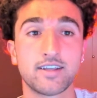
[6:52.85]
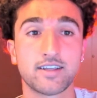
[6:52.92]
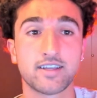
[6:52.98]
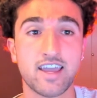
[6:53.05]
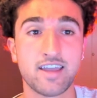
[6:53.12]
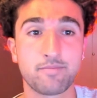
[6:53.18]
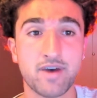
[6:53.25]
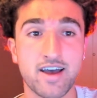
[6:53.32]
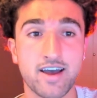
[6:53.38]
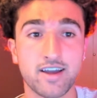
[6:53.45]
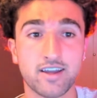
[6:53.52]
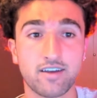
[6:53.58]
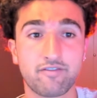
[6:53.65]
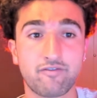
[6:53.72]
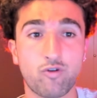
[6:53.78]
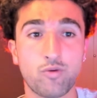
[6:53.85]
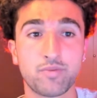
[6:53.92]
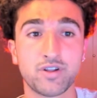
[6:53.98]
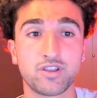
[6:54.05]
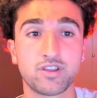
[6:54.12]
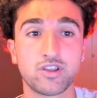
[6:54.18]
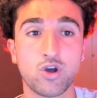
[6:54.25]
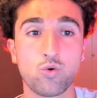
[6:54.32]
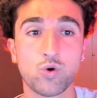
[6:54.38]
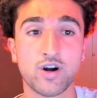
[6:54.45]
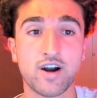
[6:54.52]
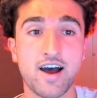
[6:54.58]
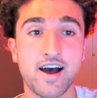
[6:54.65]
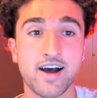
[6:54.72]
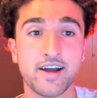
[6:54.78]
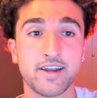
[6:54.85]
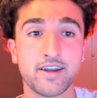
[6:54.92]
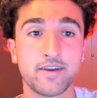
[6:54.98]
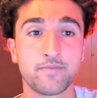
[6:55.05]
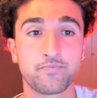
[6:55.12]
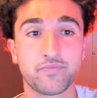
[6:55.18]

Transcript: came back, formed a lower high.